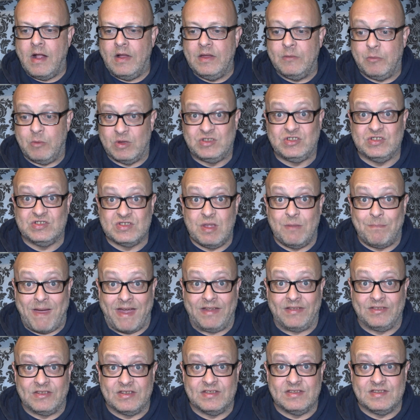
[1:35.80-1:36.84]
which is an
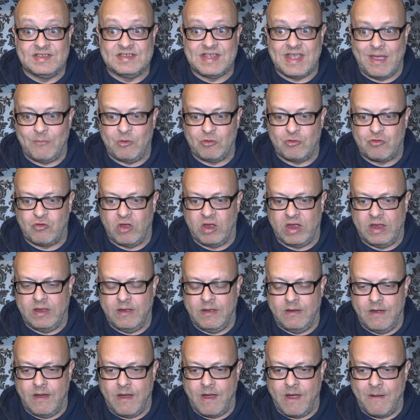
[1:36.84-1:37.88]
abandoned cemetery.
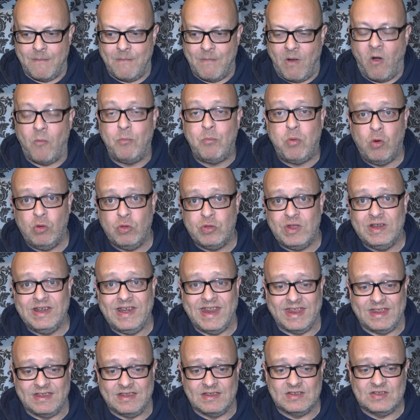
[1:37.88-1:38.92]
Um, I'll put the
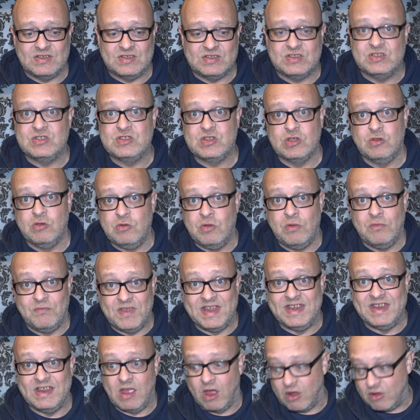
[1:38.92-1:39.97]
links to the
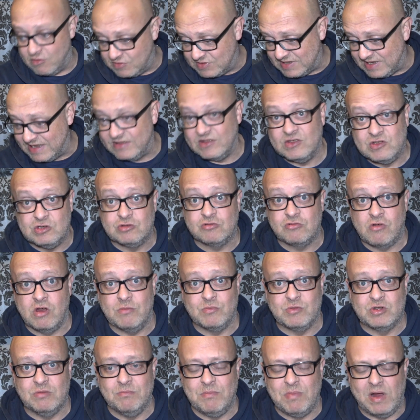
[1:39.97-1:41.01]
videos in the
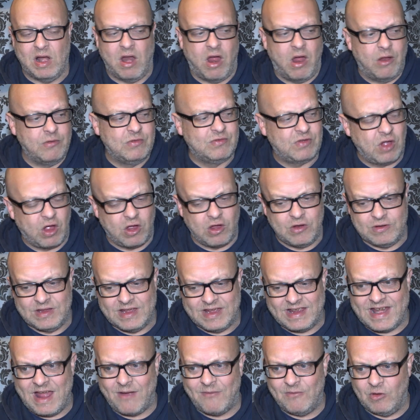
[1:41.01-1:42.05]
description below, so you
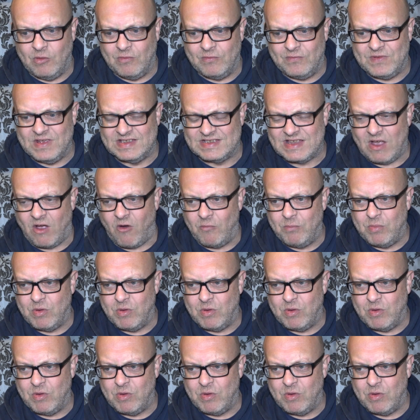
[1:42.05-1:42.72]
can have a look for yourself.